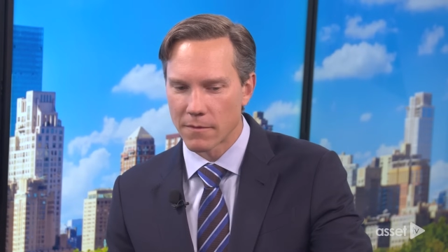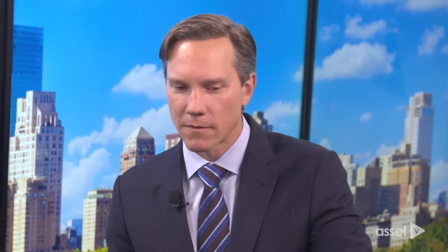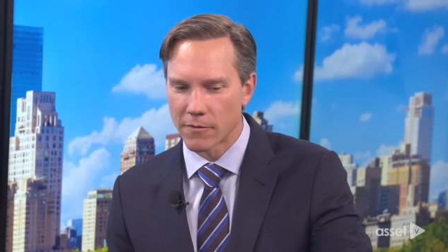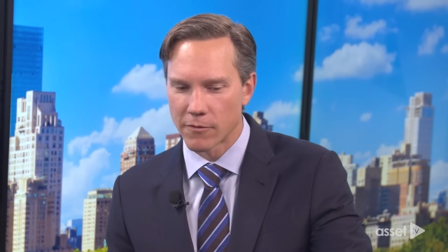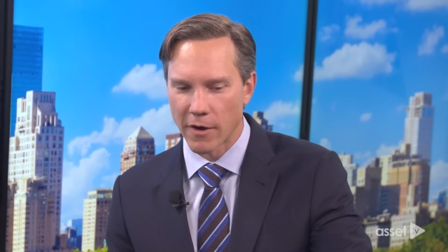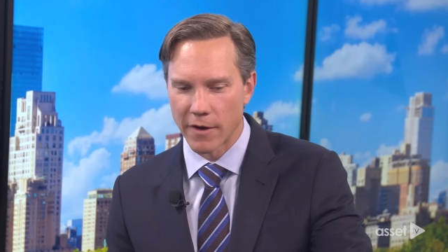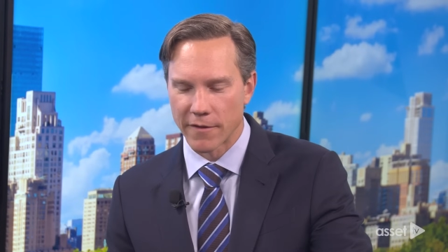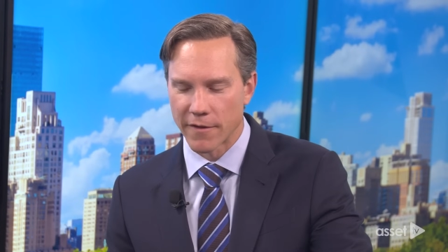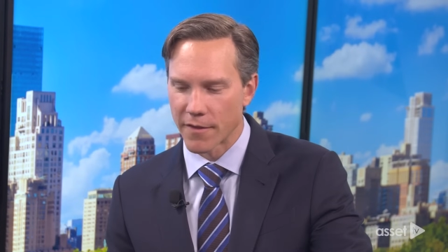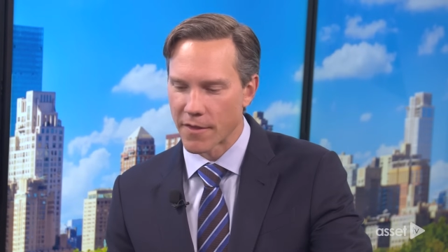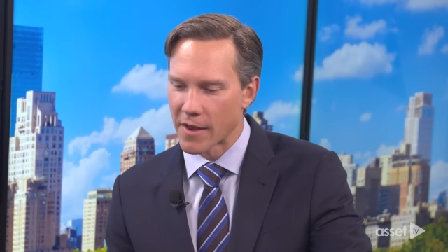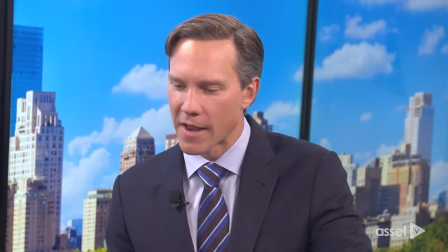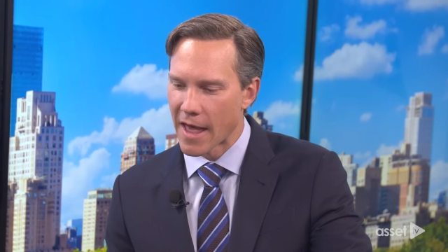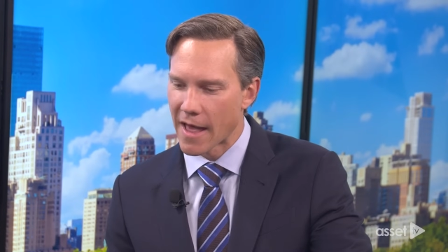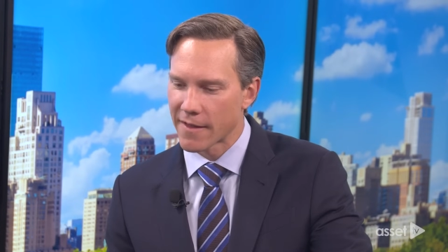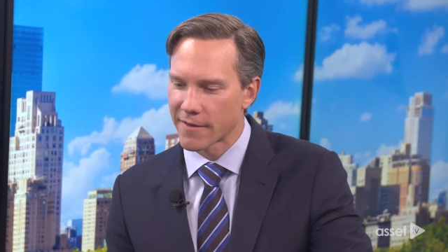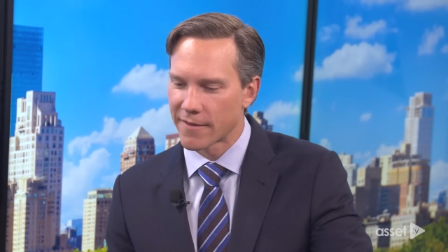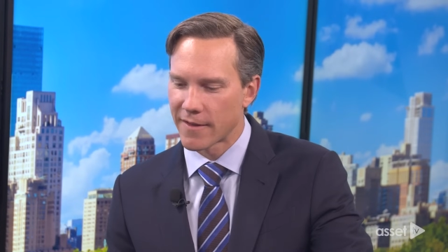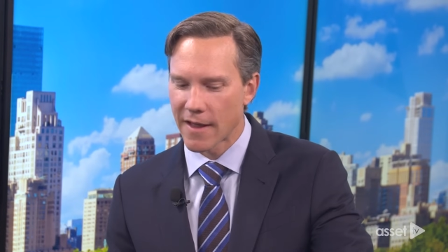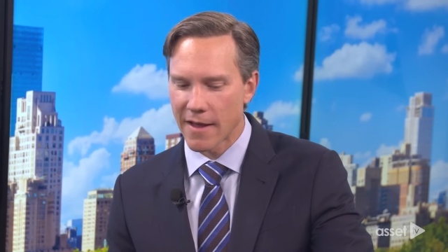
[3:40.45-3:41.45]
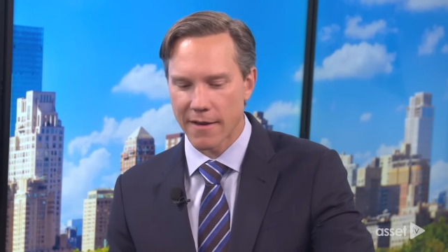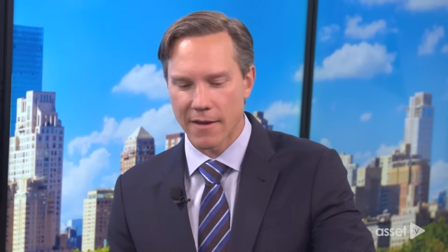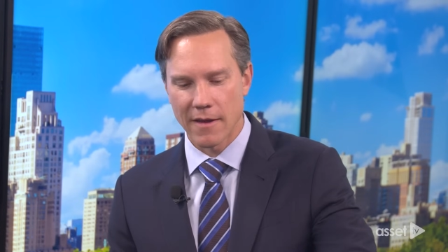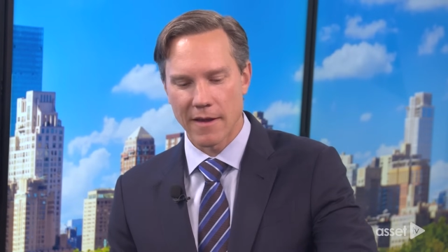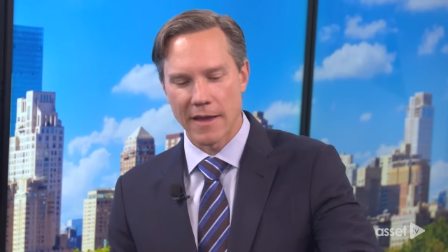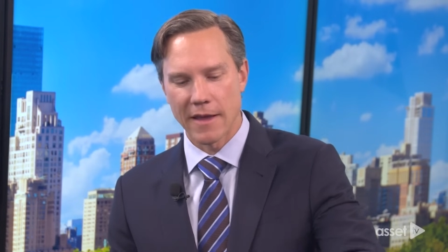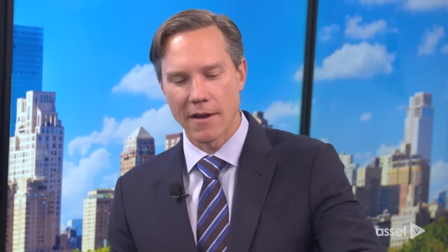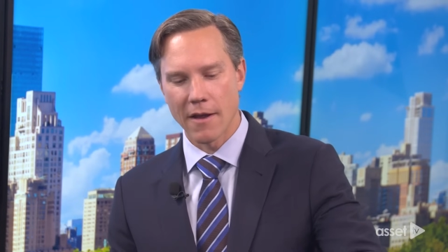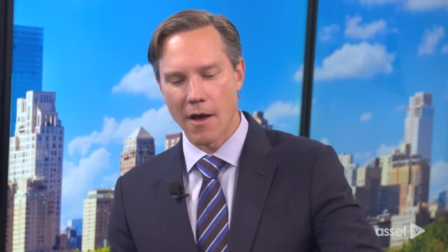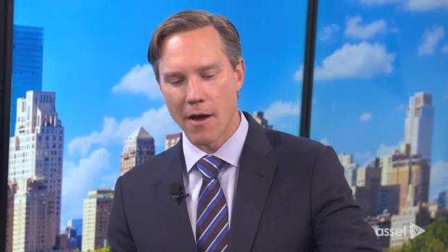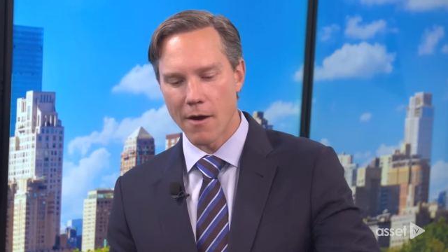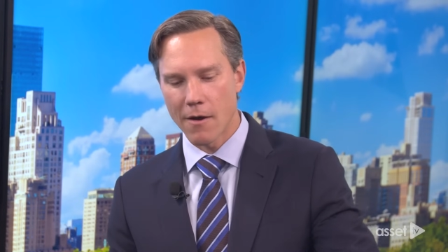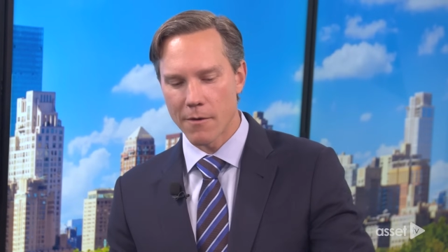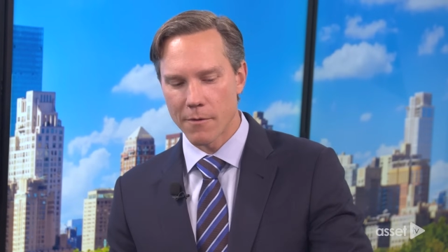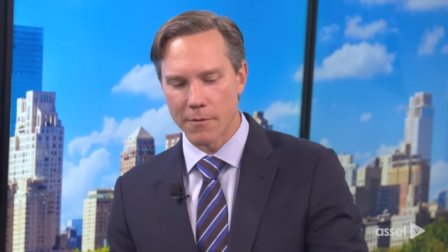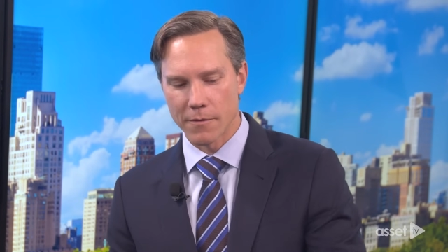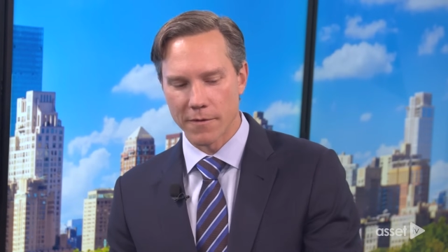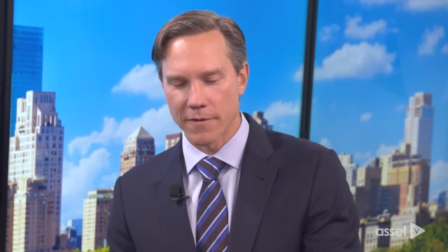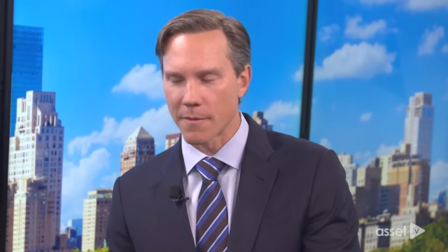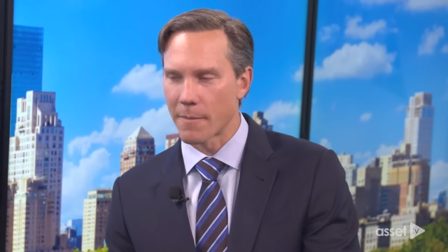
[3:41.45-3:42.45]
trades on the NASDAQ, it
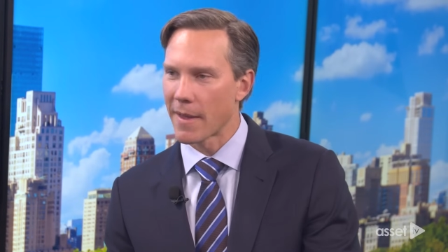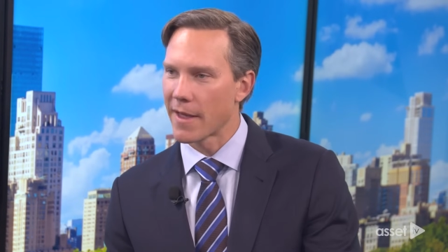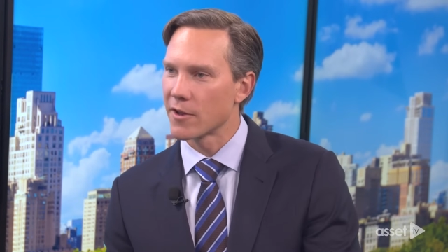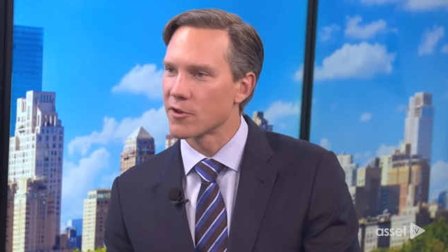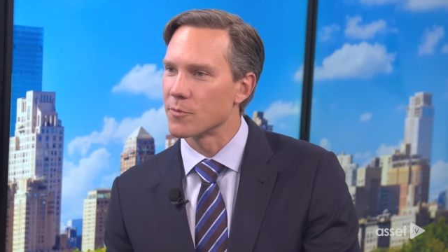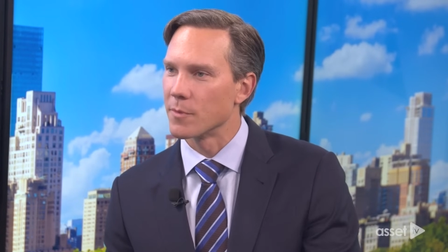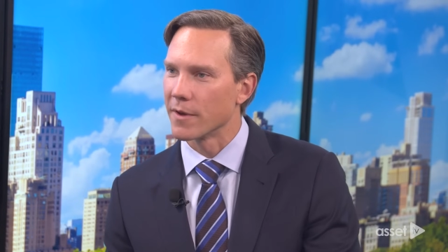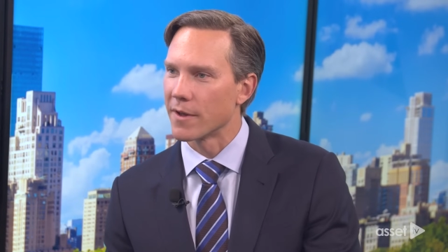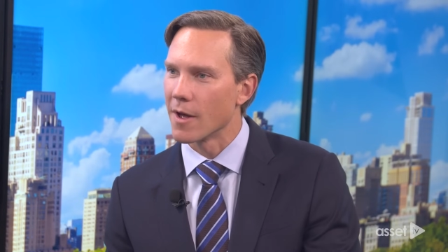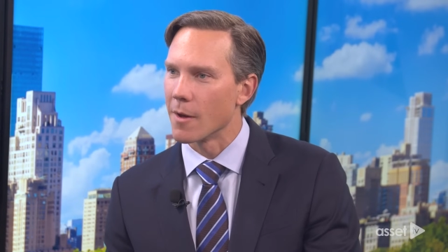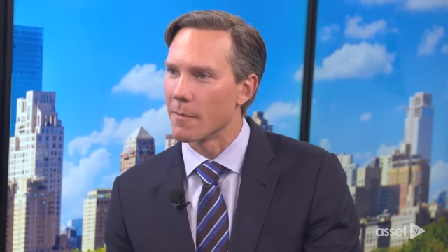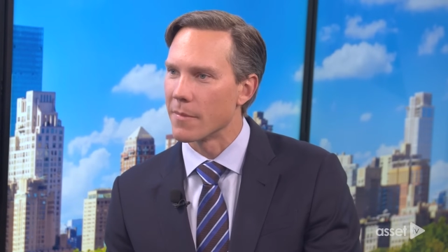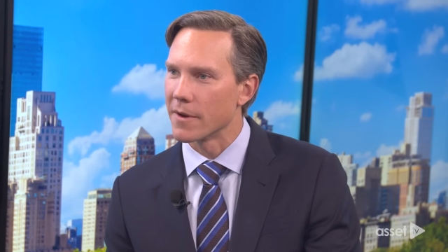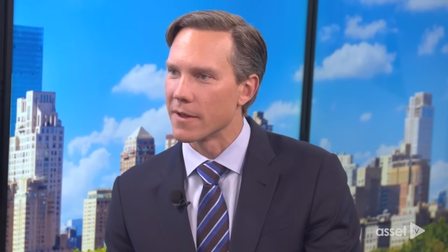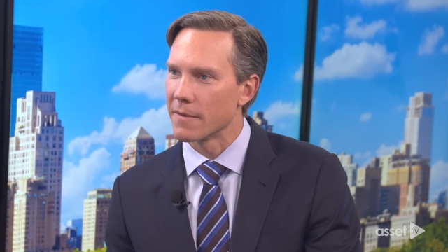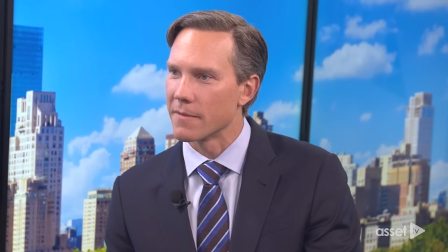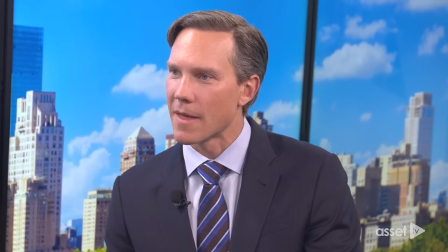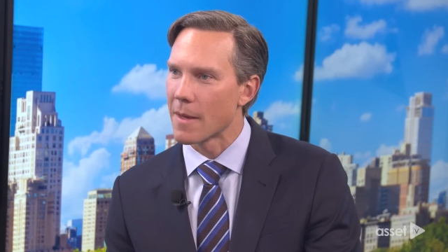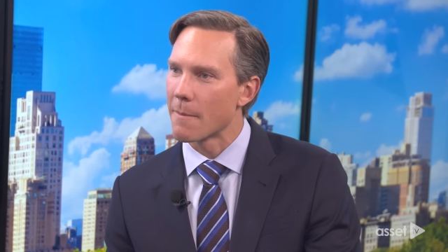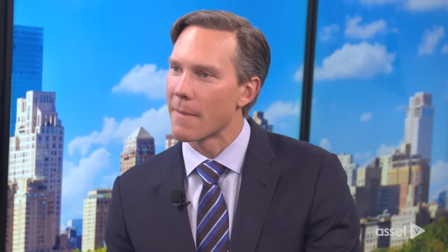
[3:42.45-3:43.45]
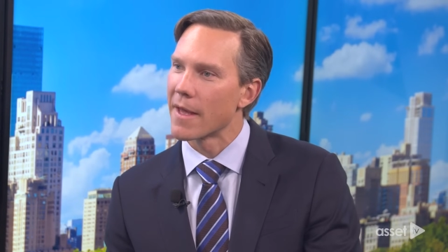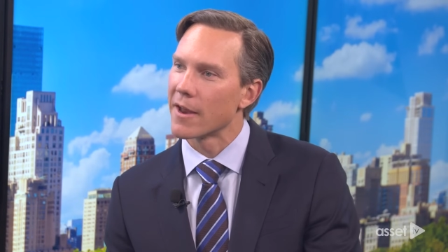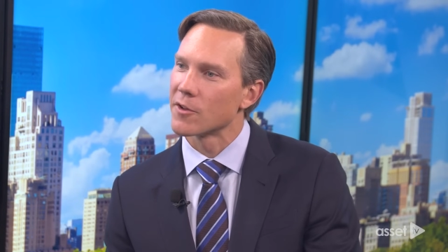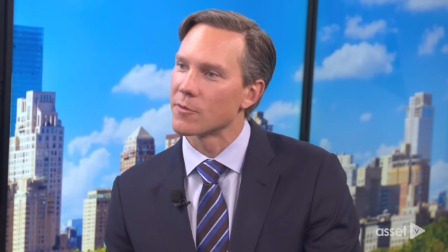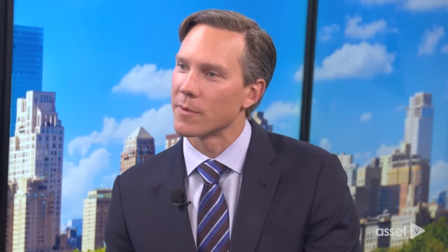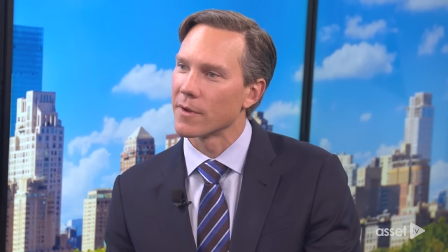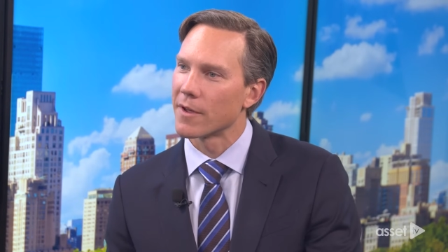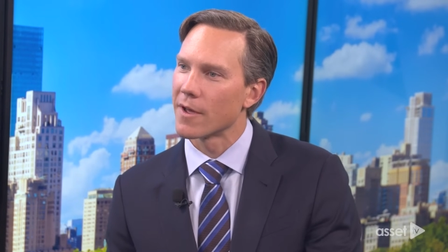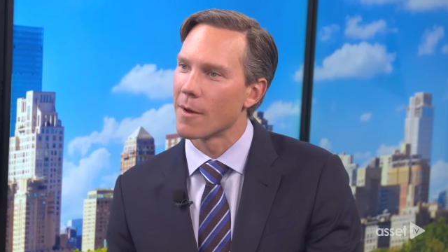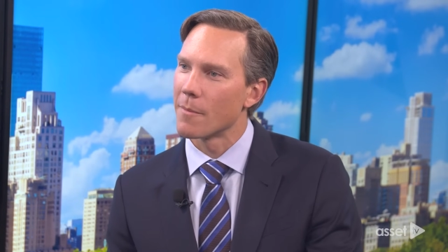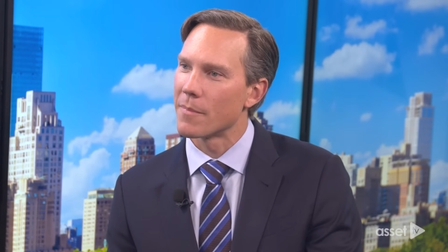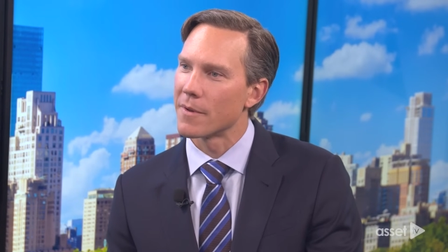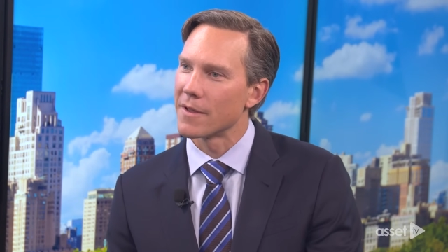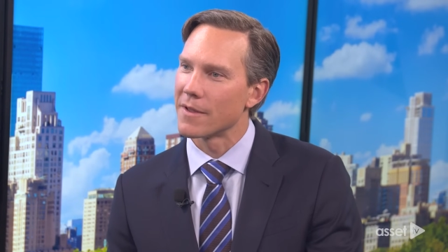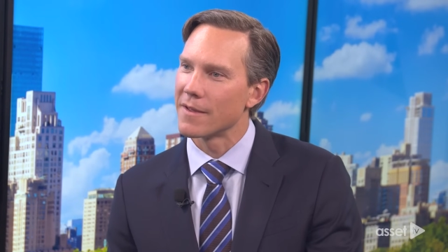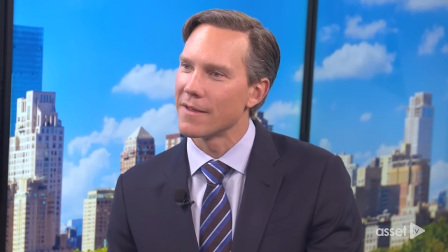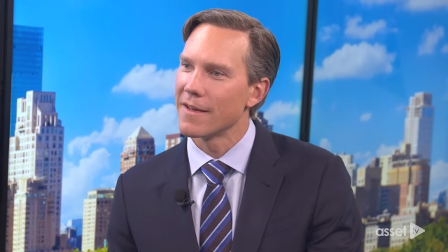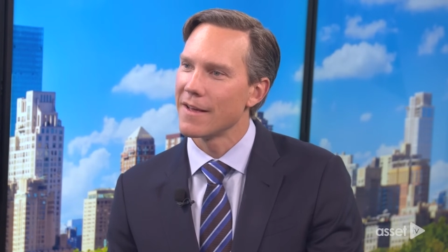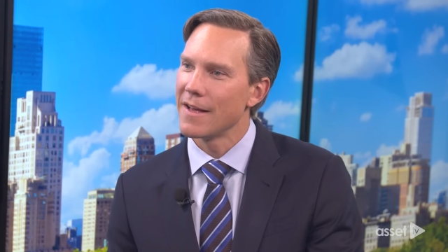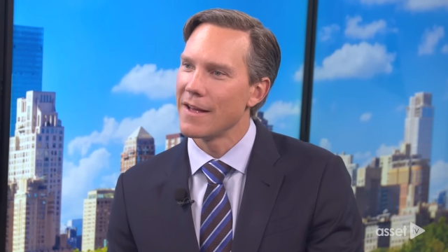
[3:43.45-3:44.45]
owns a management company. That management
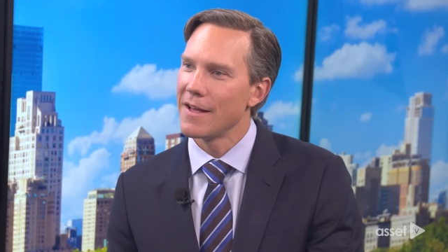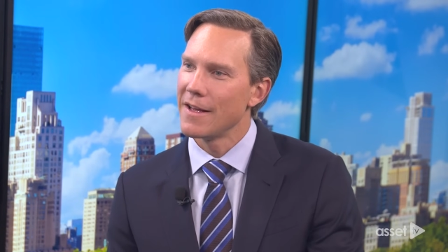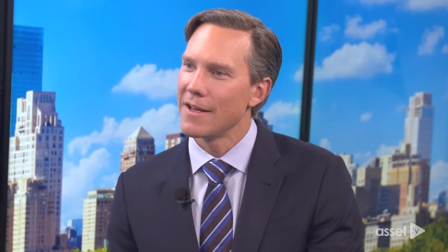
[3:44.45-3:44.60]
company